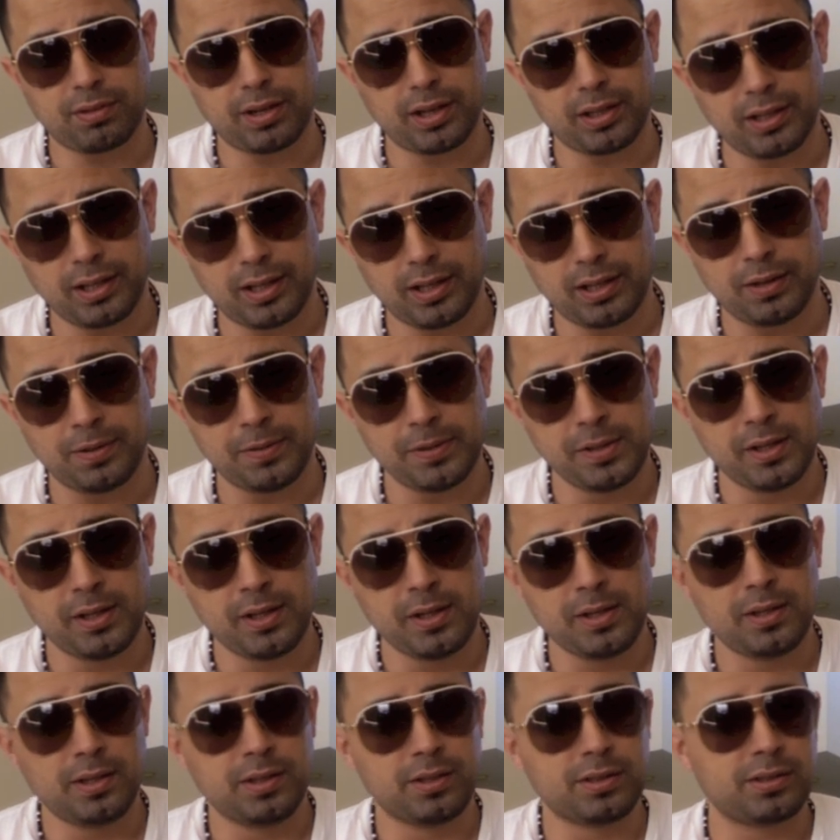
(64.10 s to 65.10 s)
right now.
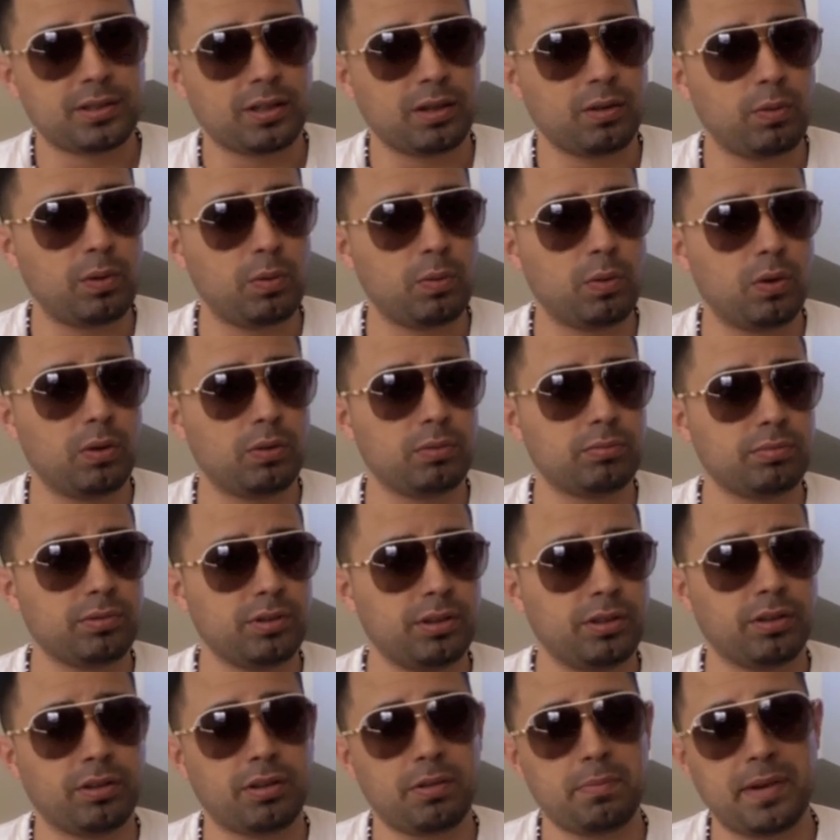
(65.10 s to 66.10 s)
So we won't,
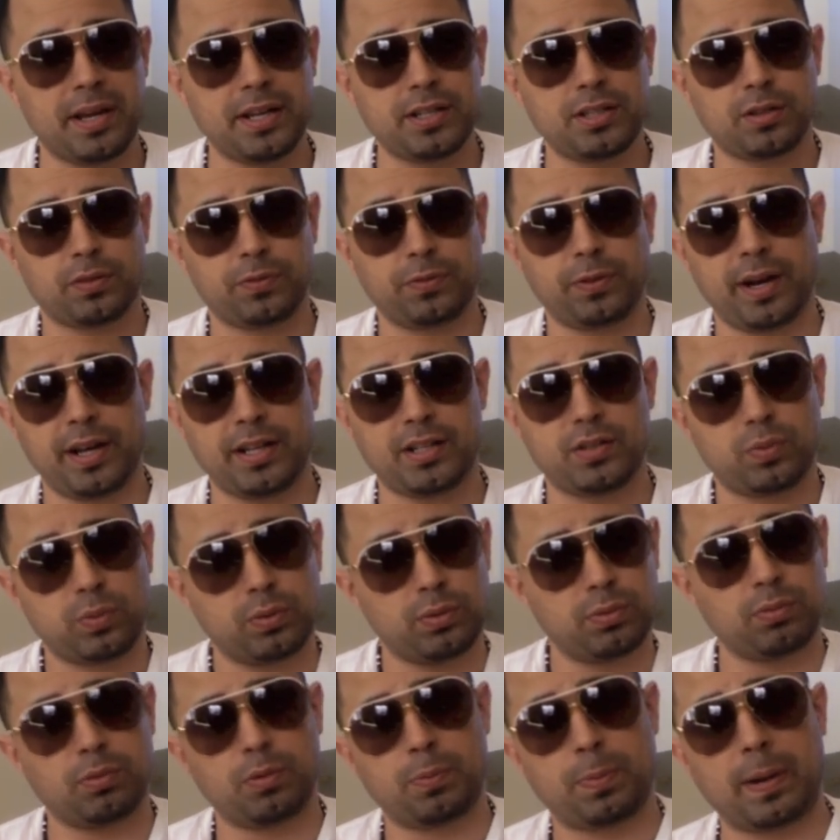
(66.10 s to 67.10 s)
you know, the major fights,
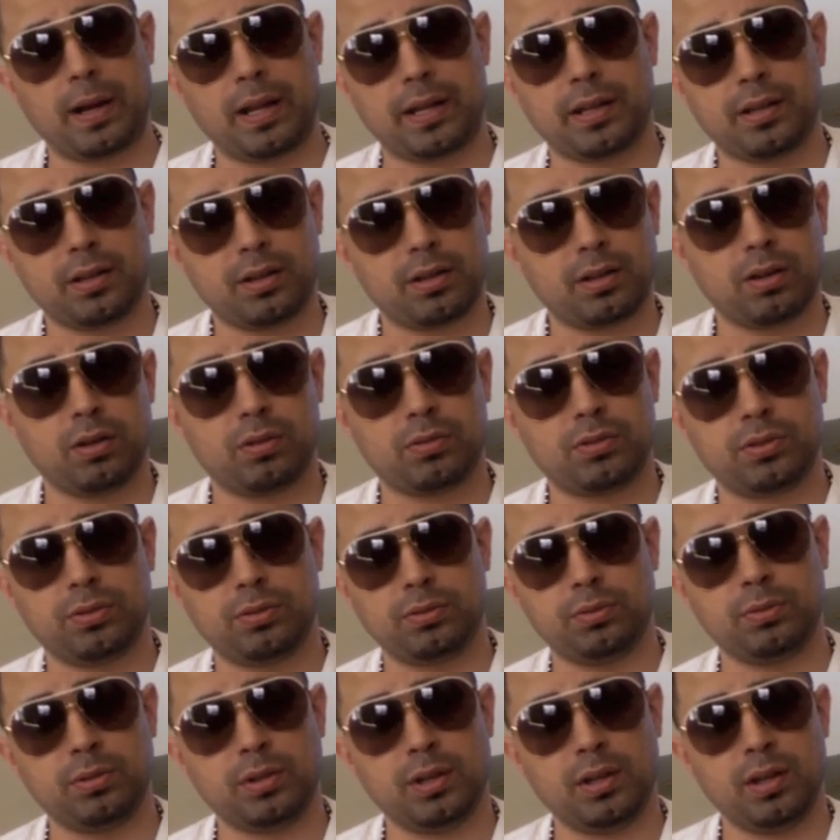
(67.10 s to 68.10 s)
we're probably going to go
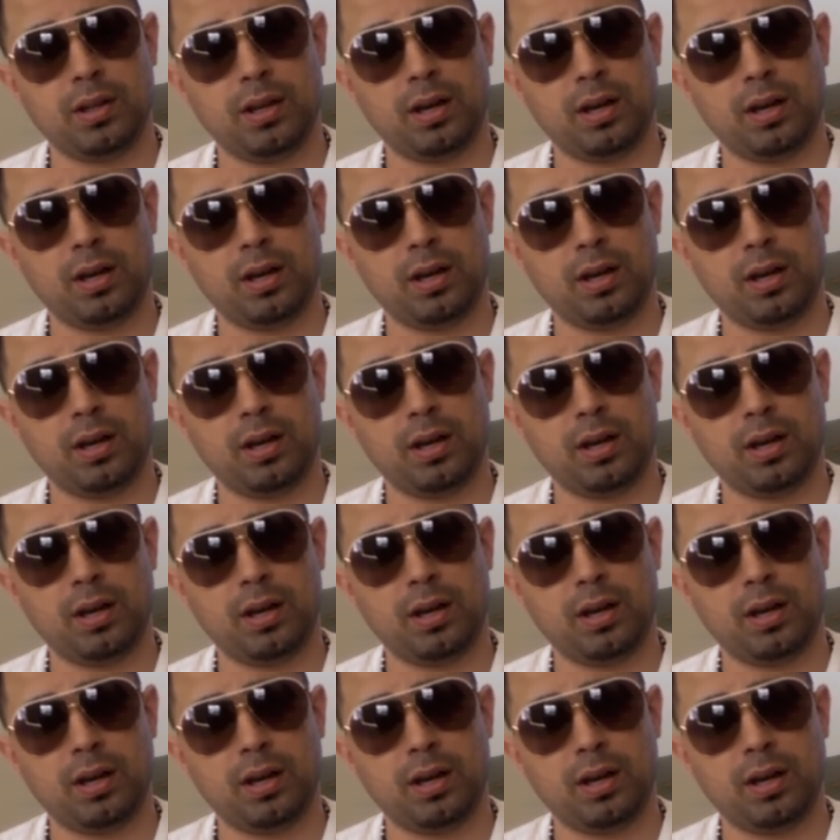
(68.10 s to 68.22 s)
to